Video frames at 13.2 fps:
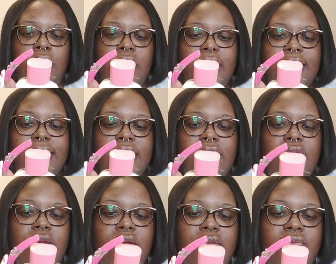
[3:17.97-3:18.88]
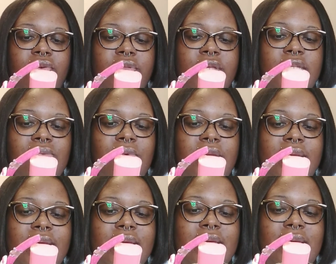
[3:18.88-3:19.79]
let's see, the notes for this one
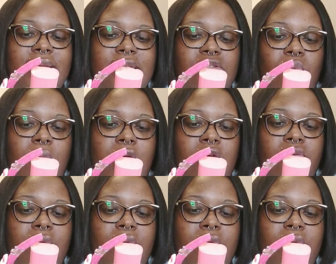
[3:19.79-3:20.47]
is wild